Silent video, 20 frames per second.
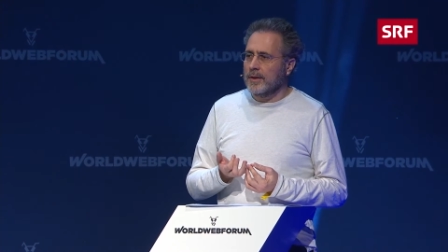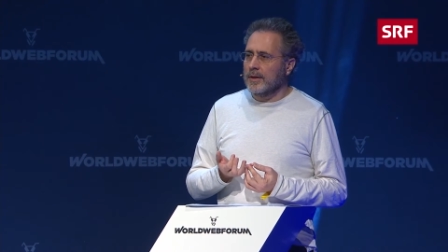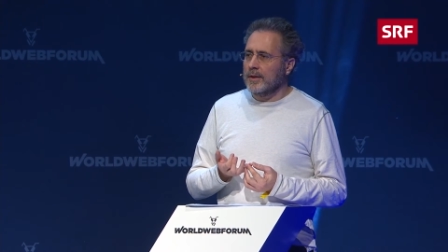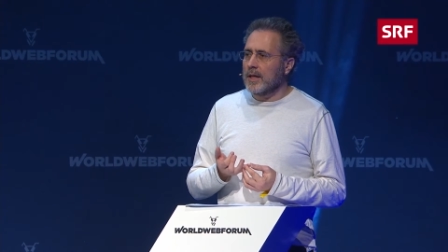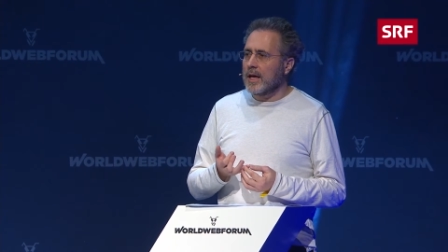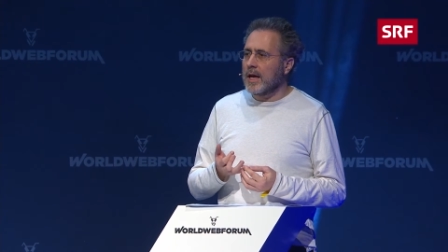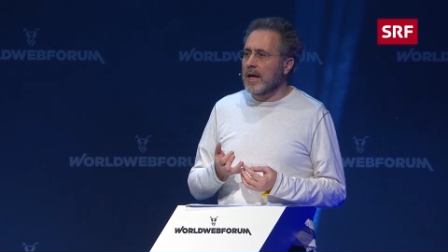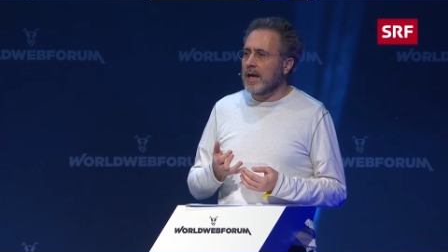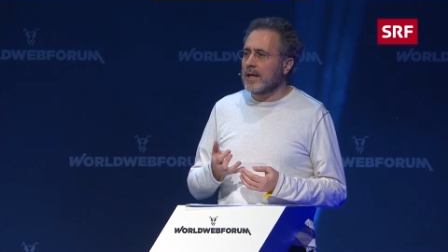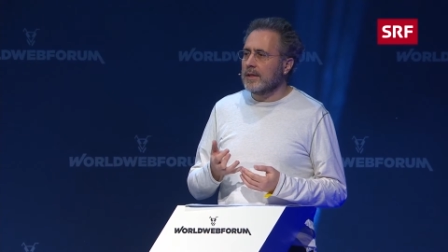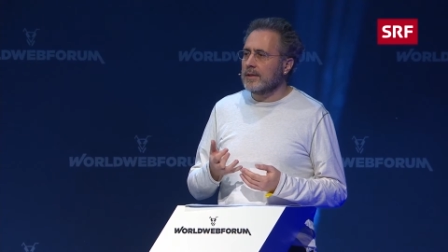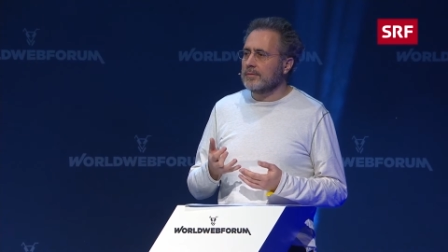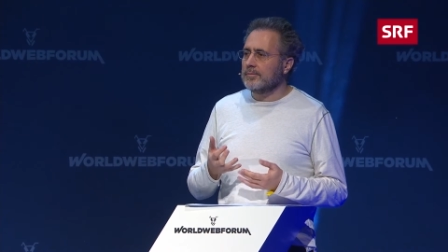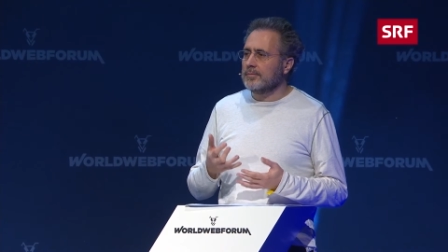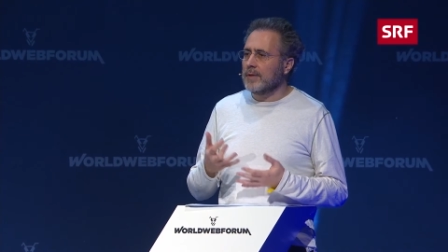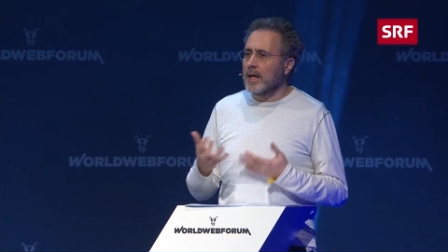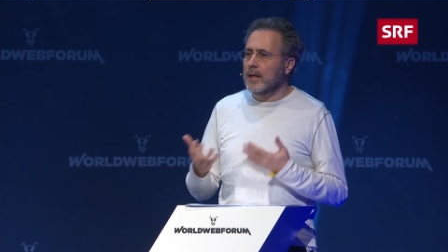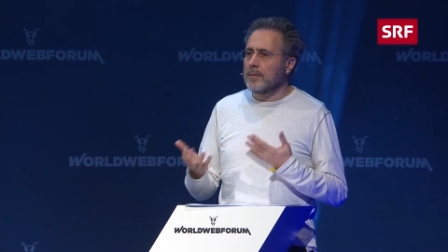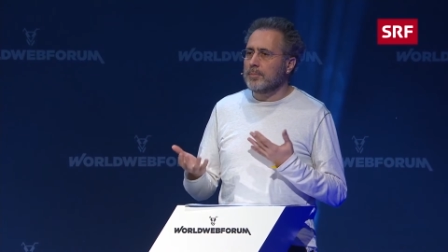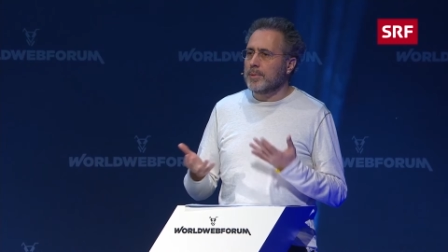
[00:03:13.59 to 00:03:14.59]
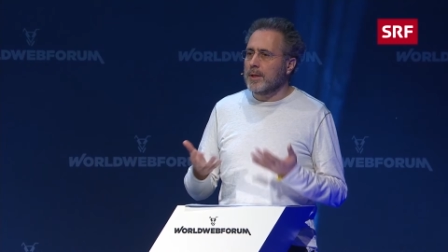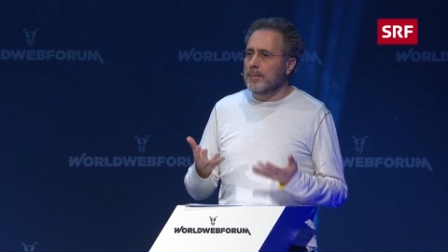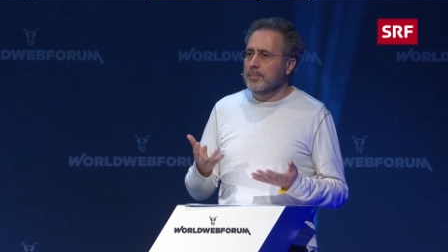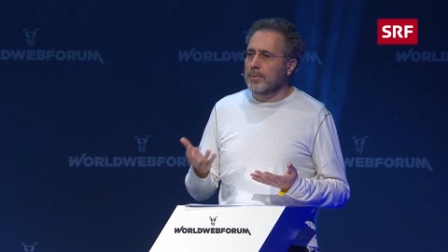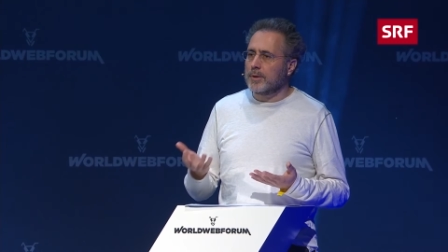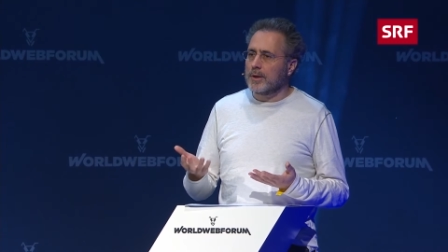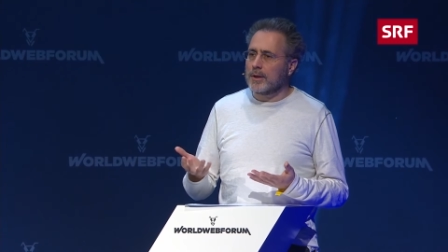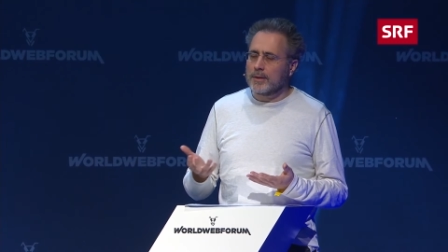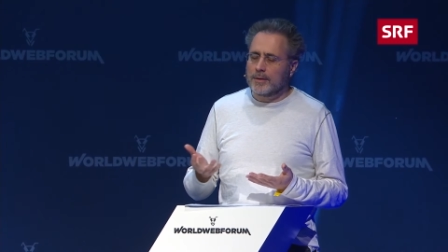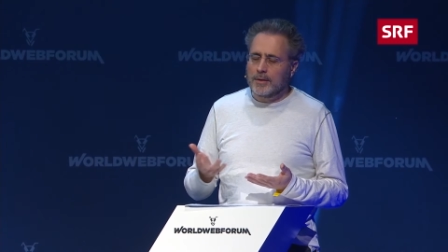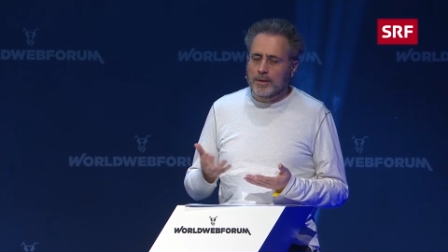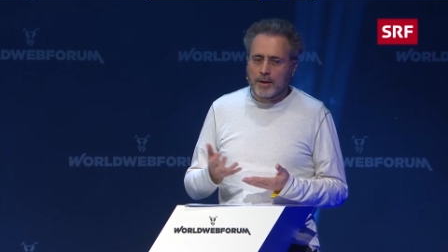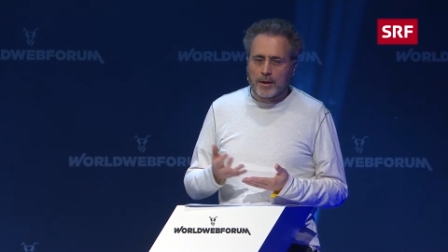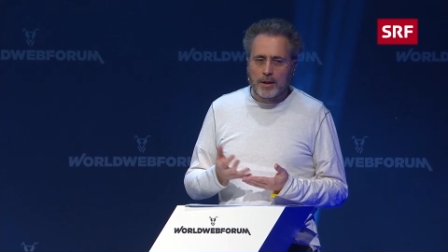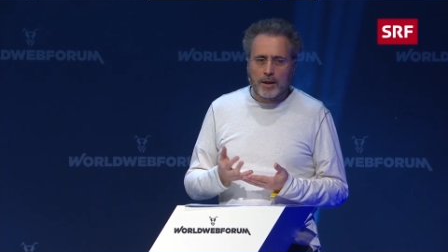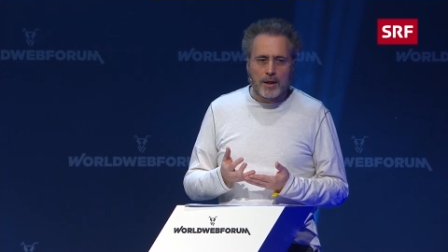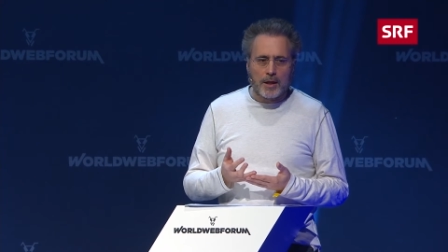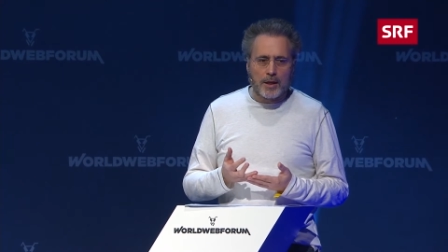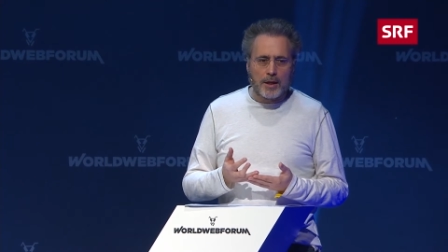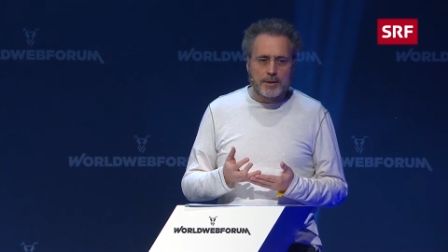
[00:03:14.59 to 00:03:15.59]
that help people
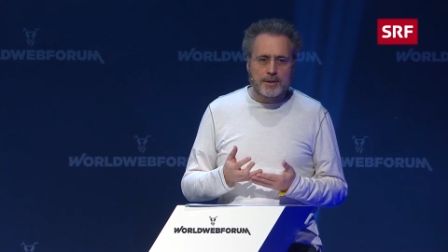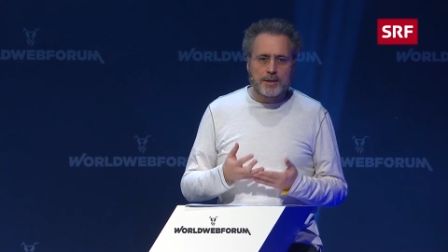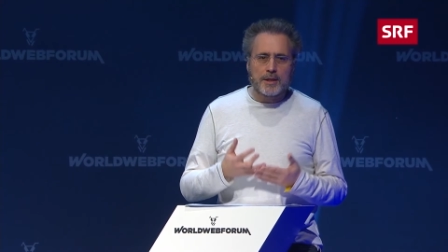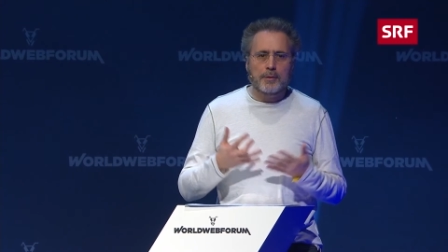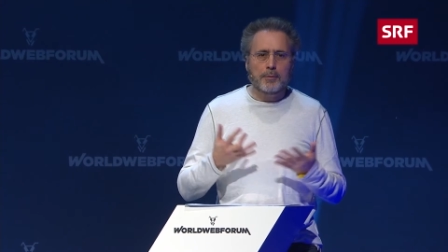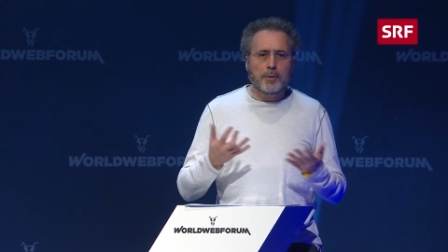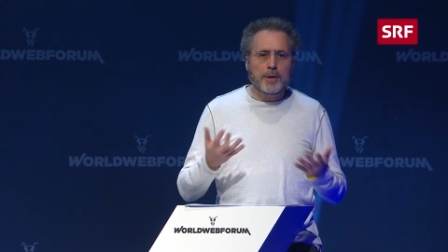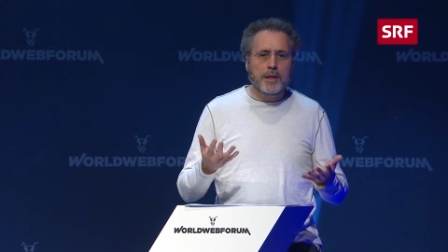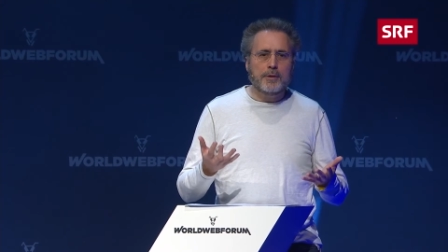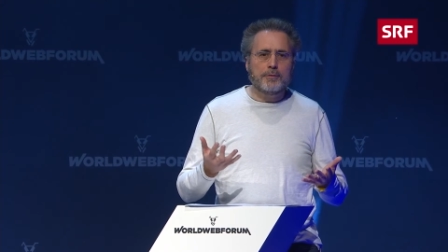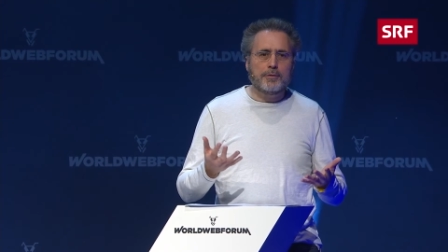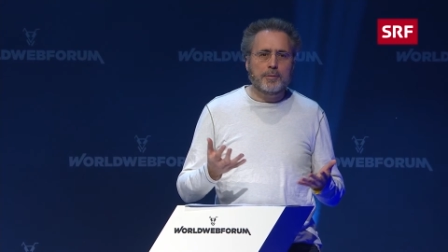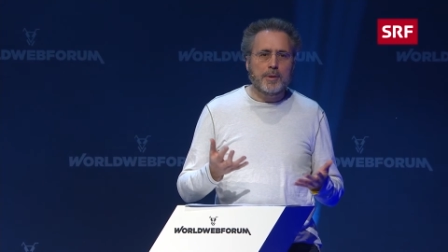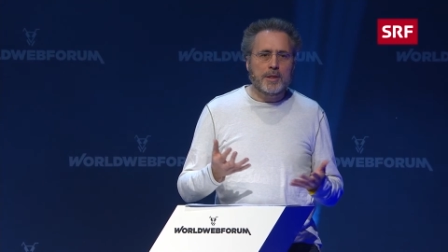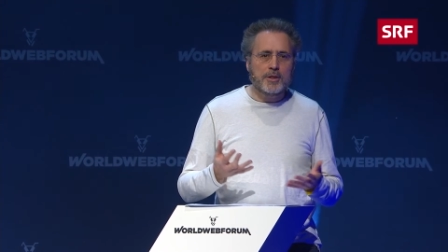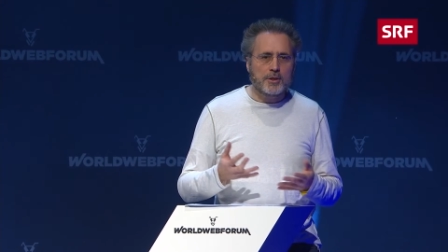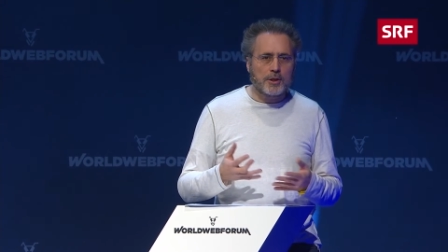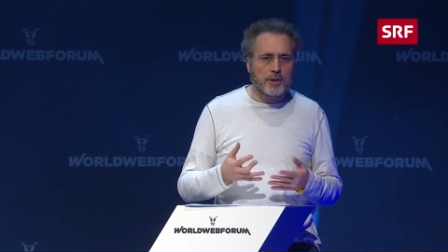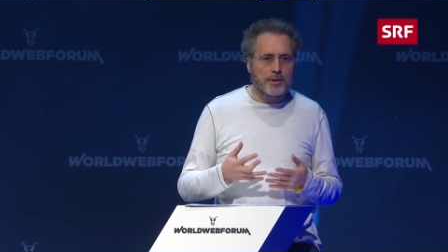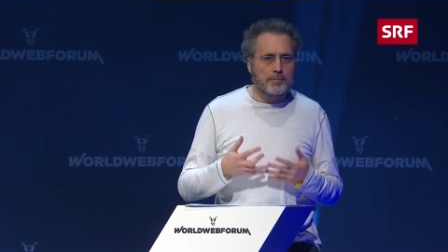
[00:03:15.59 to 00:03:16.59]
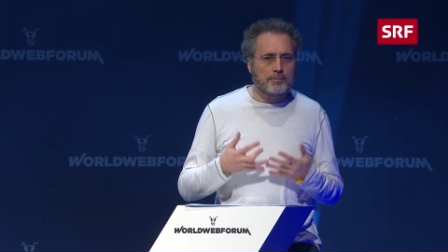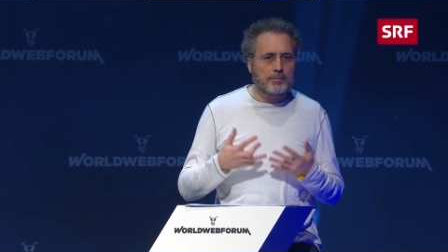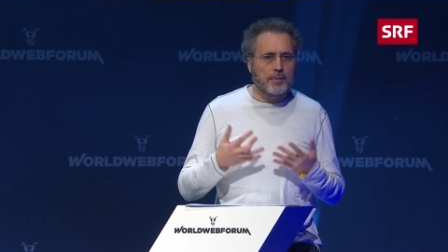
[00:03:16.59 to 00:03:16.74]
uh, deal with information,